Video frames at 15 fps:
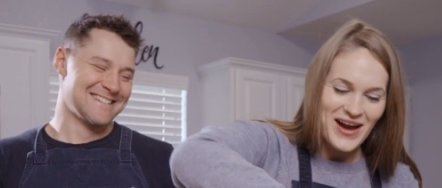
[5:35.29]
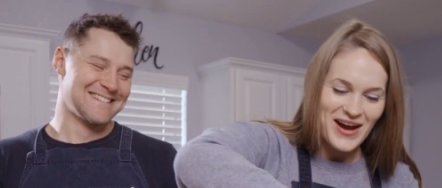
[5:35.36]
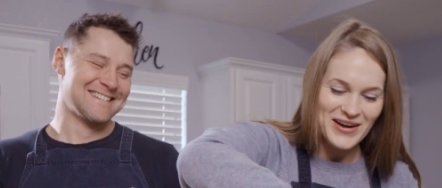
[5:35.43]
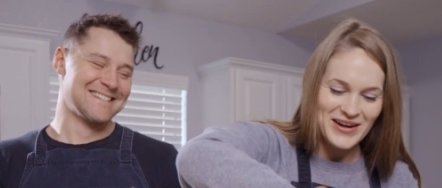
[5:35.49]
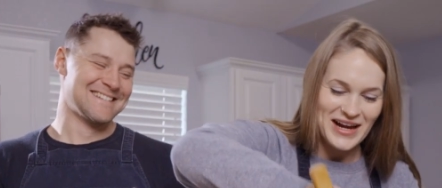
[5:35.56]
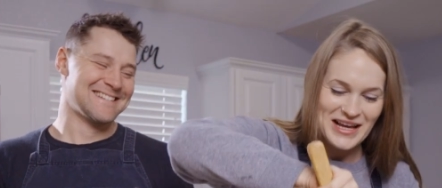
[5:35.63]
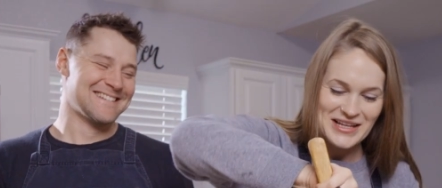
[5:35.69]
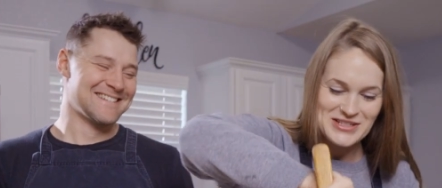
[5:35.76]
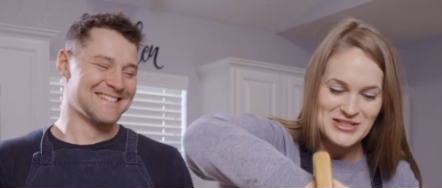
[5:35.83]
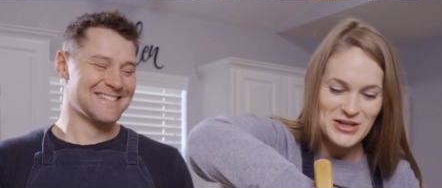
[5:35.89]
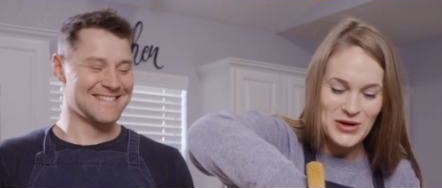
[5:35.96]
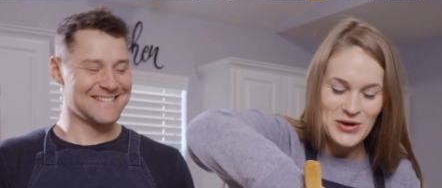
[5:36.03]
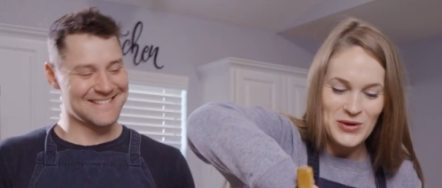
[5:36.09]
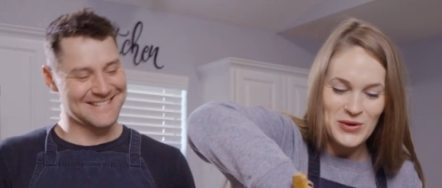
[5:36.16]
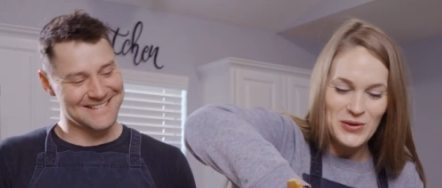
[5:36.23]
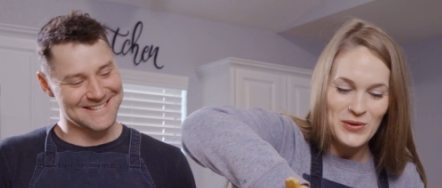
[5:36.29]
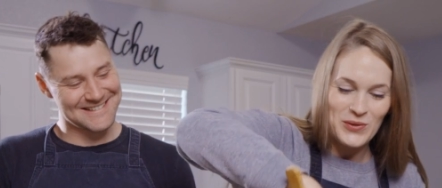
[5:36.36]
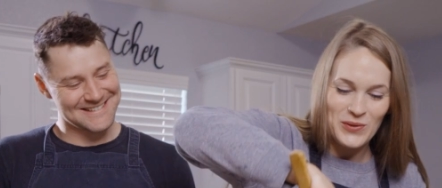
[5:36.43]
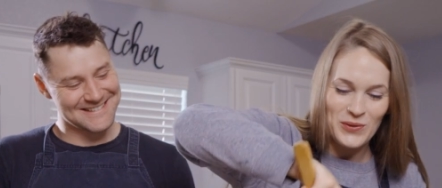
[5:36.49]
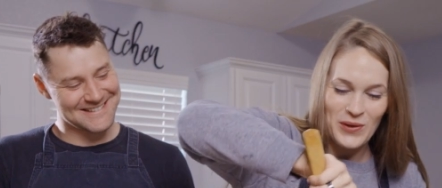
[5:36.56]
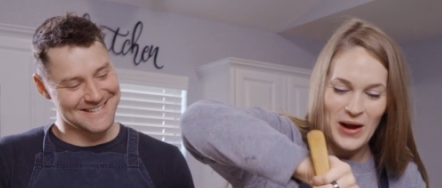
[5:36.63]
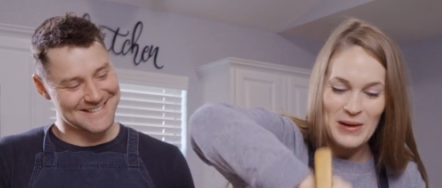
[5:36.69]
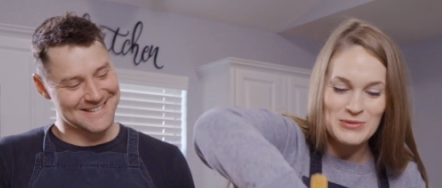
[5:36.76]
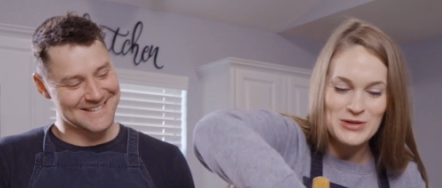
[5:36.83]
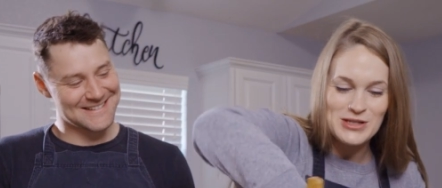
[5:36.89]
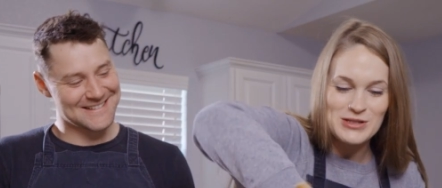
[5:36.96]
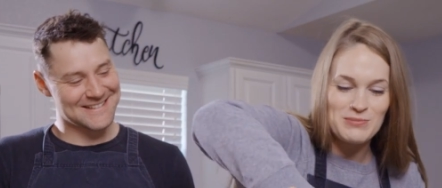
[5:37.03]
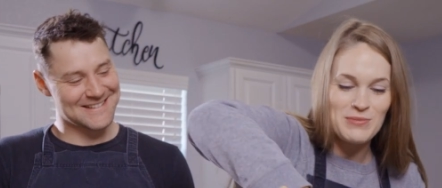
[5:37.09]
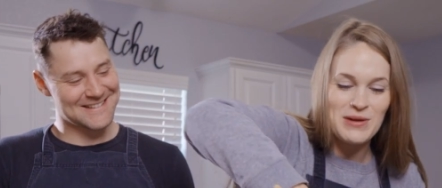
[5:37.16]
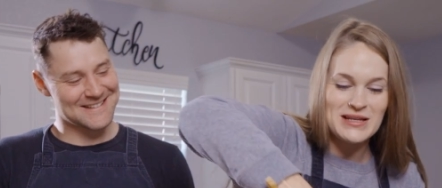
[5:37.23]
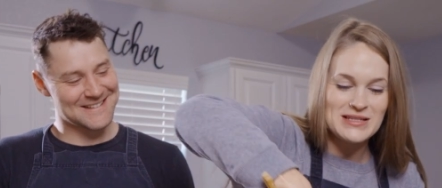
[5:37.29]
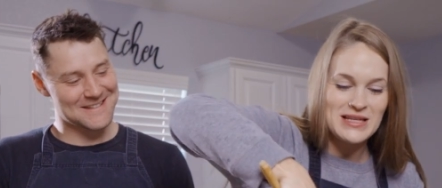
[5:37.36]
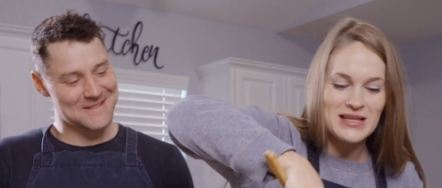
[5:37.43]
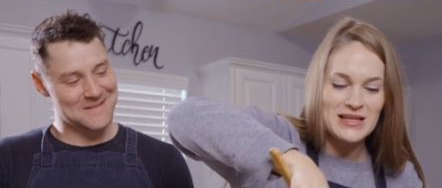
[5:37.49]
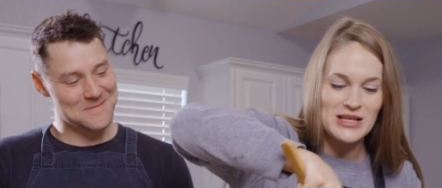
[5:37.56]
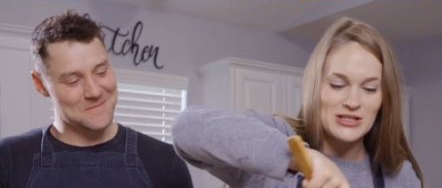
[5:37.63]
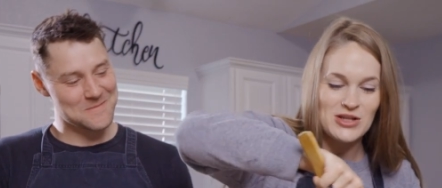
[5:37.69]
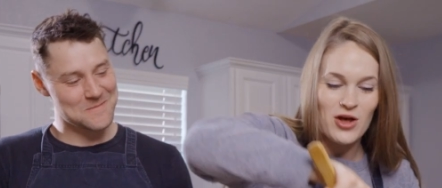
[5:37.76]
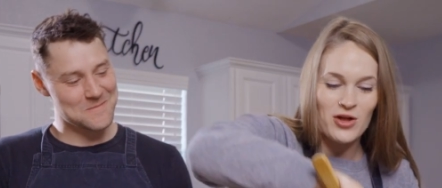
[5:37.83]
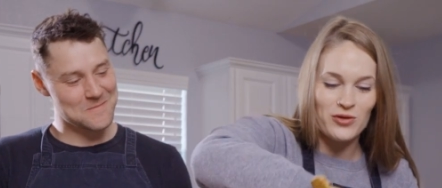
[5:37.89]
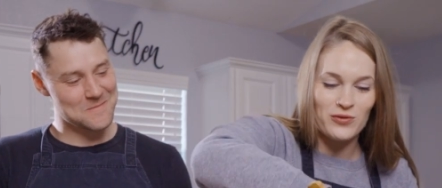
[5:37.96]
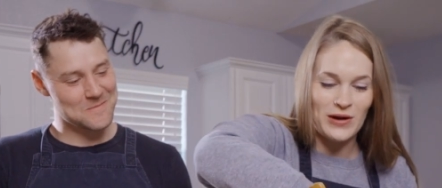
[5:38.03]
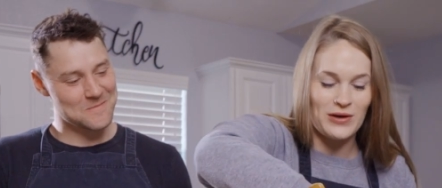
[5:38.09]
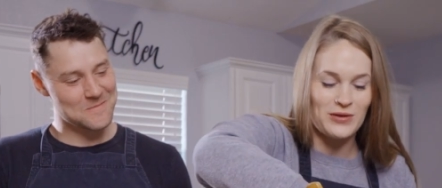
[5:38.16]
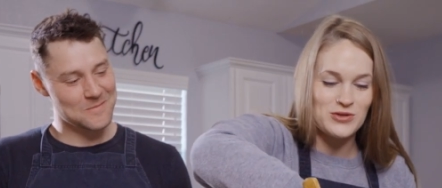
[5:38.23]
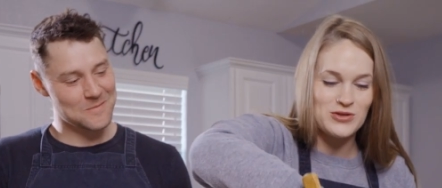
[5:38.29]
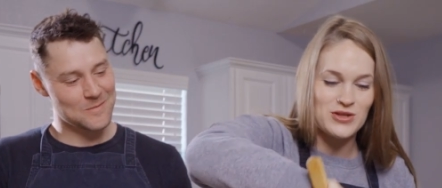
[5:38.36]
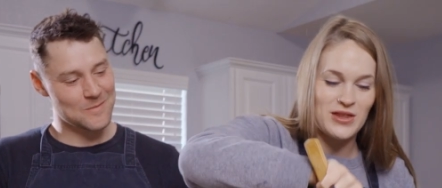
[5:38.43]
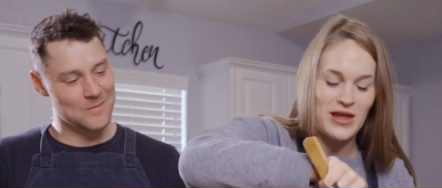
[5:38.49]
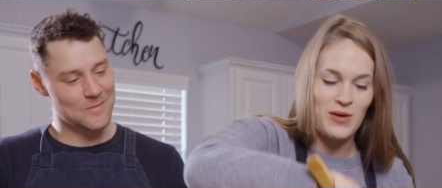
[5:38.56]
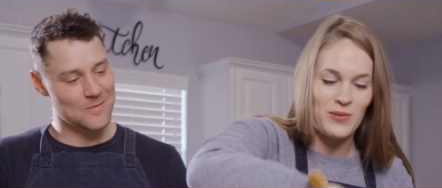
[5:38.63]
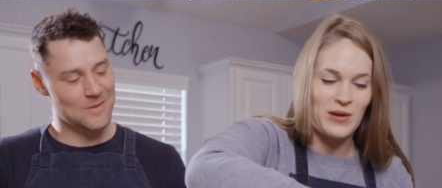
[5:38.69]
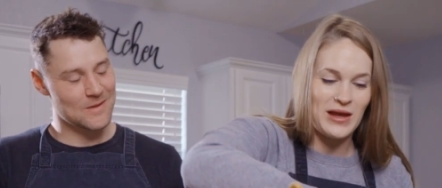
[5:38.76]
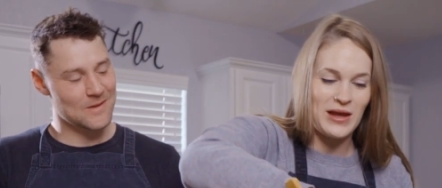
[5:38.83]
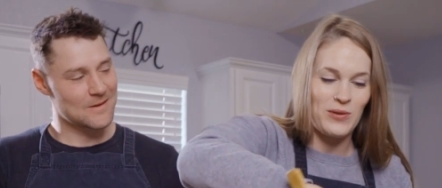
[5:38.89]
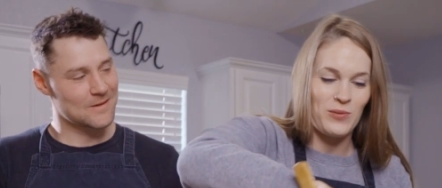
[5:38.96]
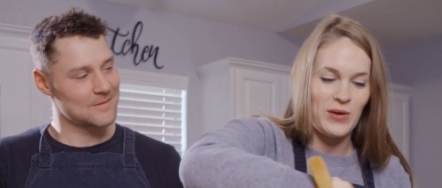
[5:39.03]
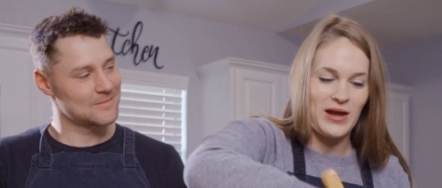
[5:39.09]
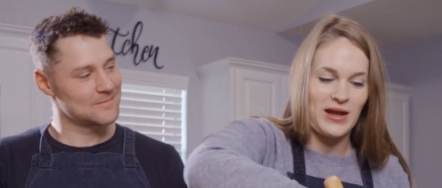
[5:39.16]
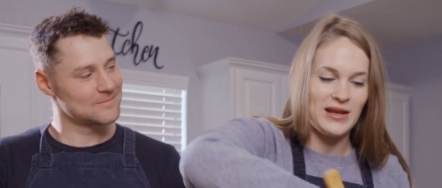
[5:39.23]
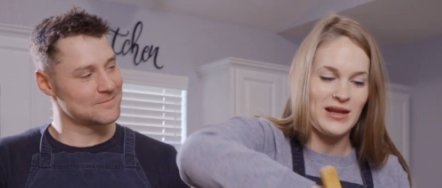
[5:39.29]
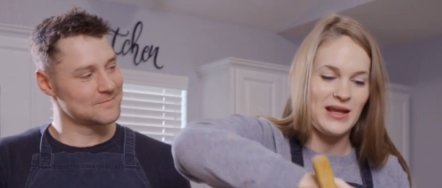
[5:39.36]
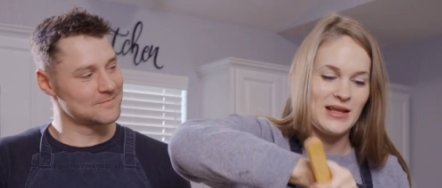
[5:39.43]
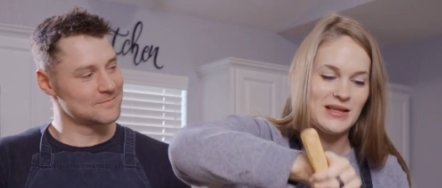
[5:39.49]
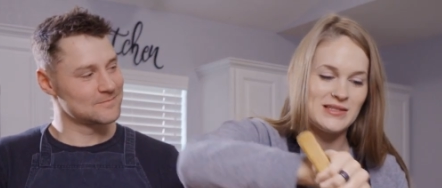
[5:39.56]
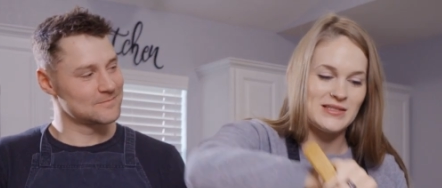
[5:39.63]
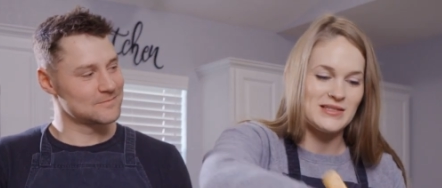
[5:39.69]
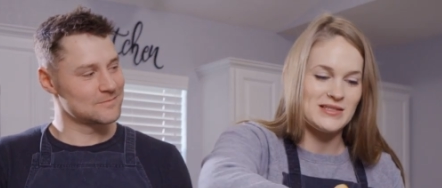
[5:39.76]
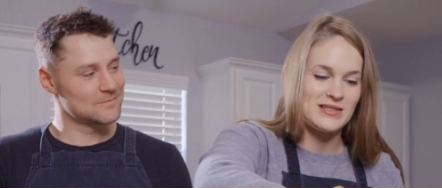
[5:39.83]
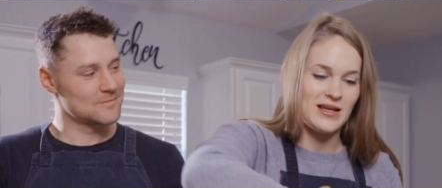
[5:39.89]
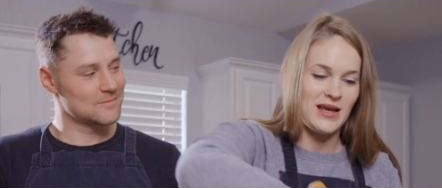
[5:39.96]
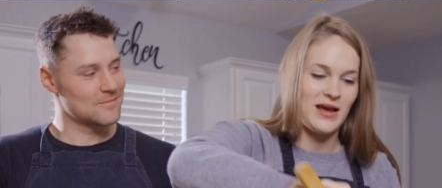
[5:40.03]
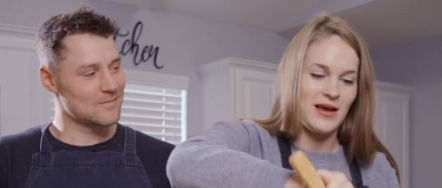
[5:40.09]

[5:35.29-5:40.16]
Speaker 1: All right, so I'm just mixing this all around so that way when it's